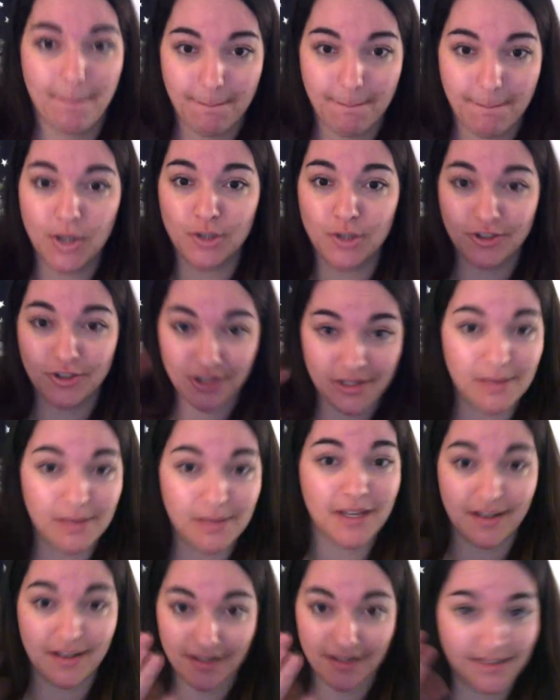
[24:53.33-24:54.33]
partially
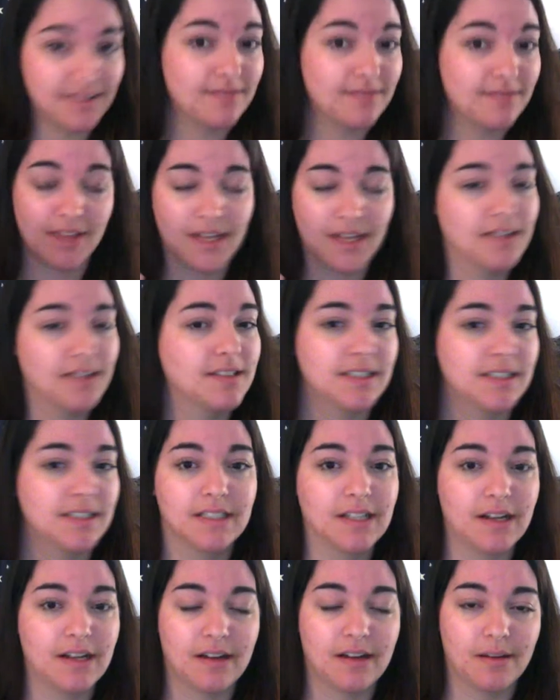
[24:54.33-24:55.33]
because of this.
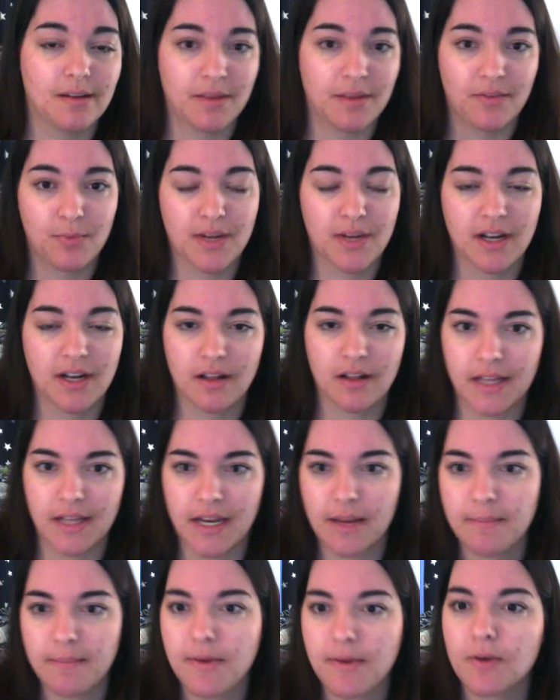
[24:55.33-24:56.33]
I've been in
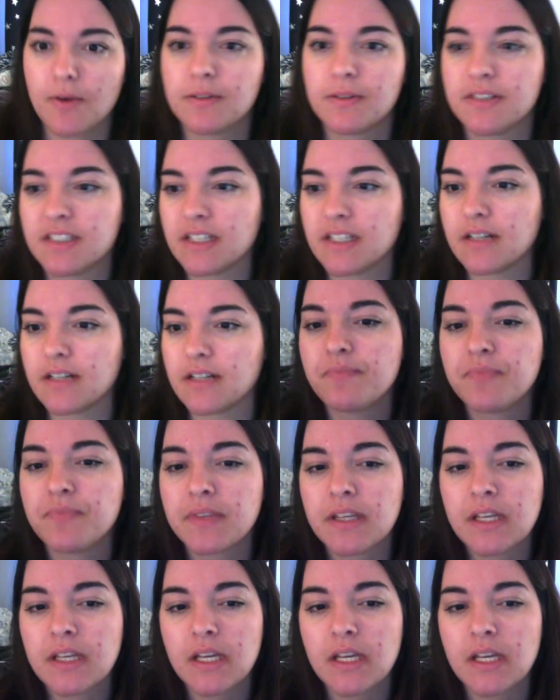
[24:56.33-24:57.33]
cleaning mode, so
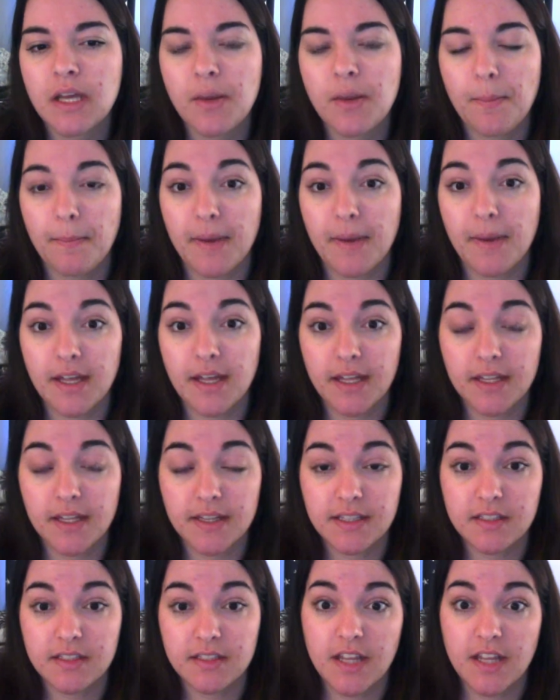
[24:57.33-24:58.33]

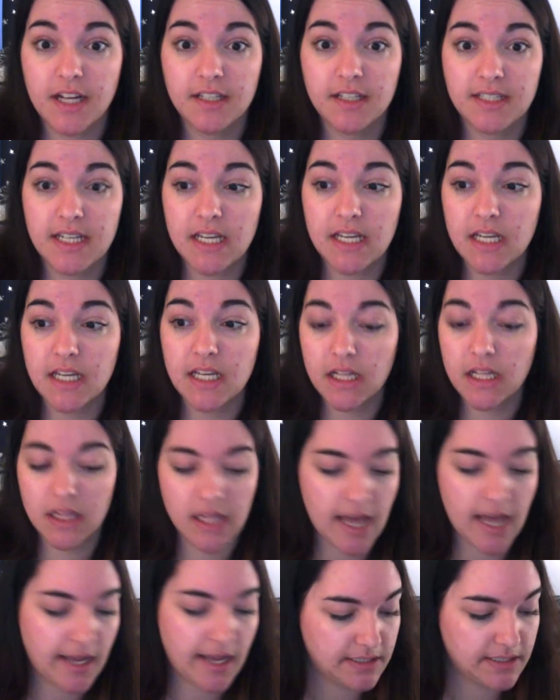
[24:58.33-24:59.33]
that is the
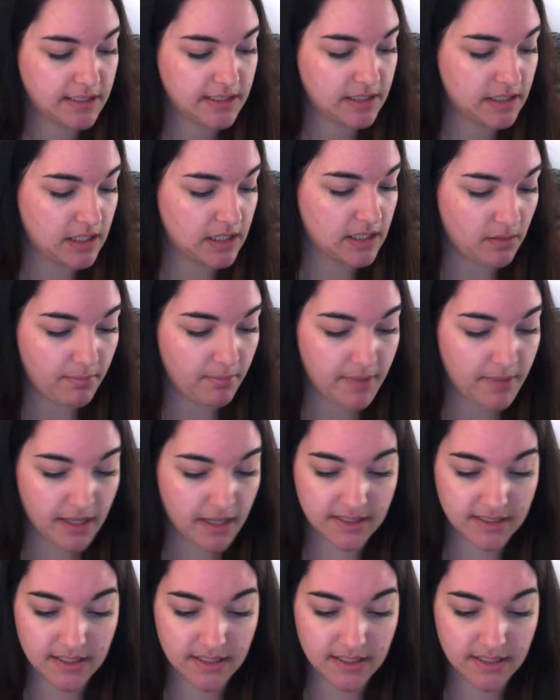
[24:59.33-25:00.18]
last little bits